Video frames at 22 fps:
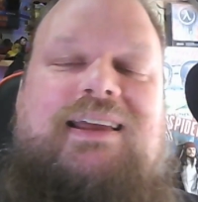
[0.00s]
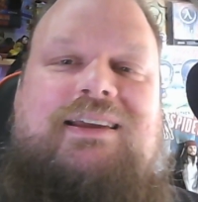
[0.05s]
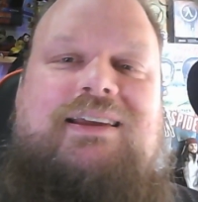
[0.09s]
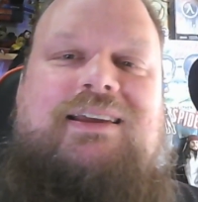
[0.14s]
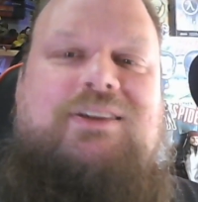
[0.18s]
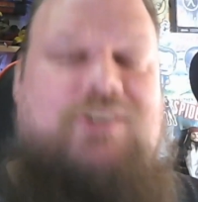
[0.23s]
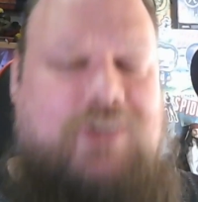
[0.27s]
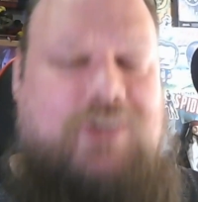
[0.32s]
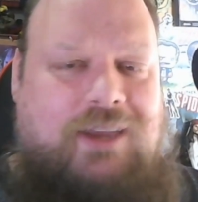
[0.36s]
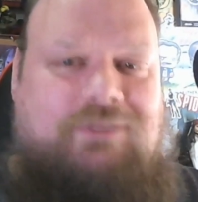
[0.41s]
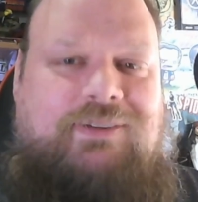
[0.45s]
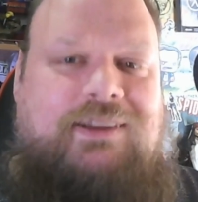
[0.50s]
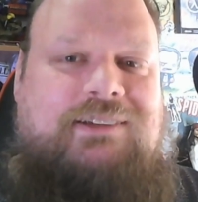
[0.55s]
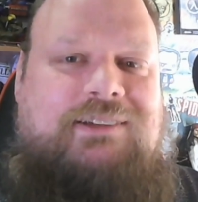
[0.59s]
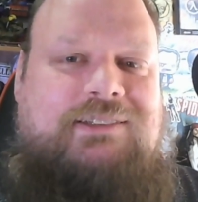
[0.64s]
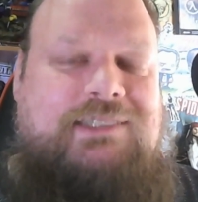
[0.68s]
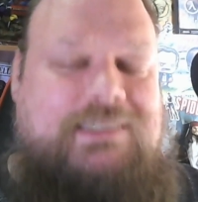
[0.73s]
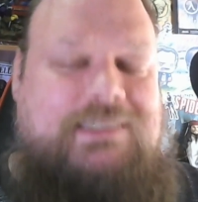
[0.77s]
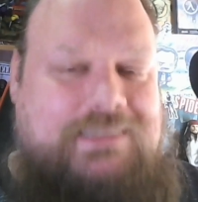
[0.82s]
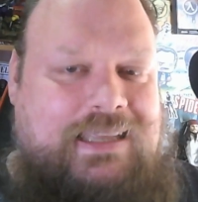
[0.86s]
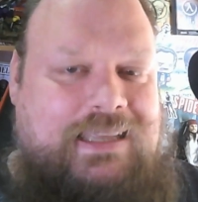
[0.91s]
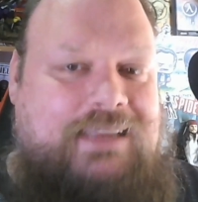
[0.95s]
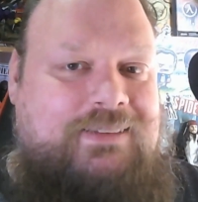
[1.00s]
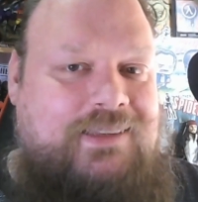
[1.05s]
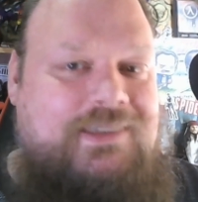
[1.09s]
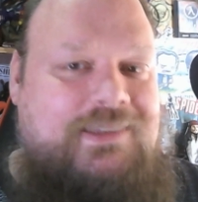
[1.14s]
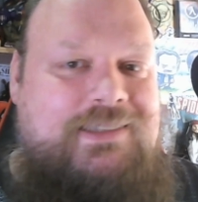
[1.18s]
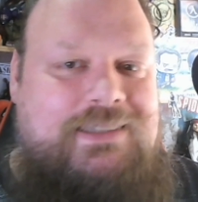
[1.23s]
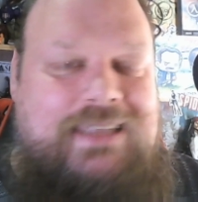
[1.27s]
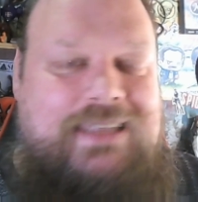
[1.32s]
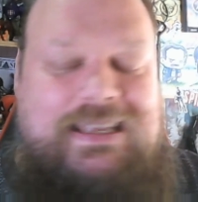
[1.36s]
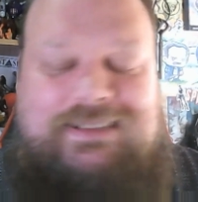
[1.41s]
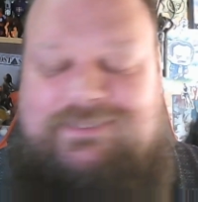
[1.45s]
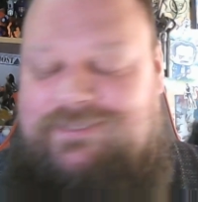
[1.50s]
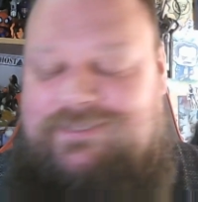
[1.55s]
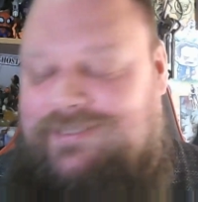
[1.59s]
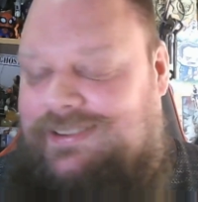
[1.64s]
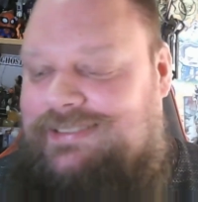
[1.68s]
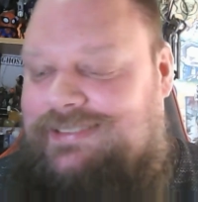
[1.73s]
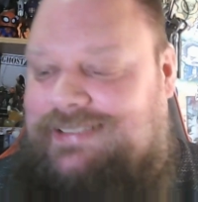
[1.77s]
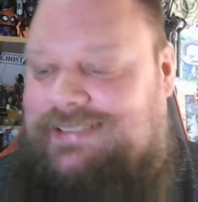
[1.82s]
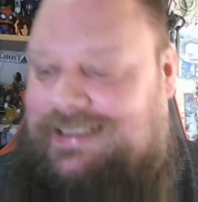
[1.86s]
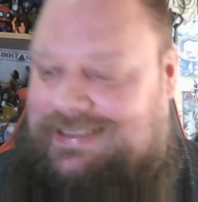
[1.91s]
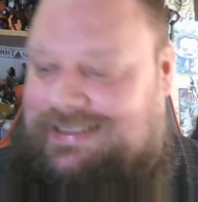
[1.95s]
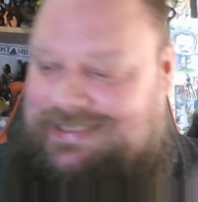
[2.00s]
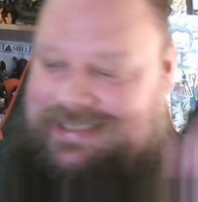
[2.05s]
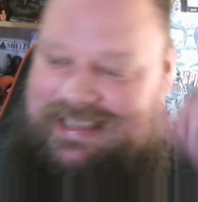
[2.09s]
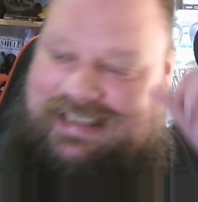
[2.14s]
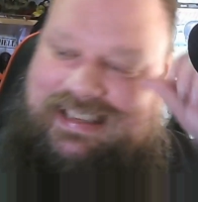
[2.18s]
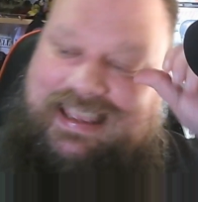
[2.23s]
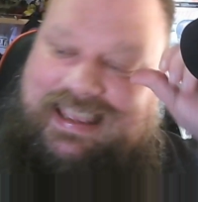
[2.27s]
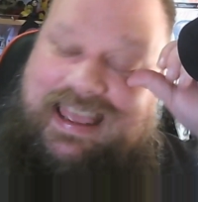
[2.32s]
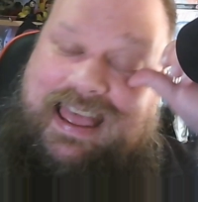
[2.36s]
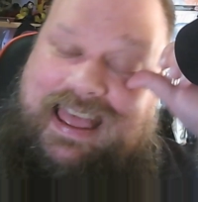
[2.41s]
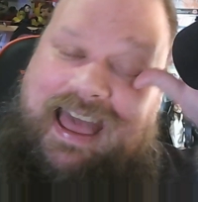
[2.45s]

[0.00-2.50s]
Sheffield stainless steel. Fantastic.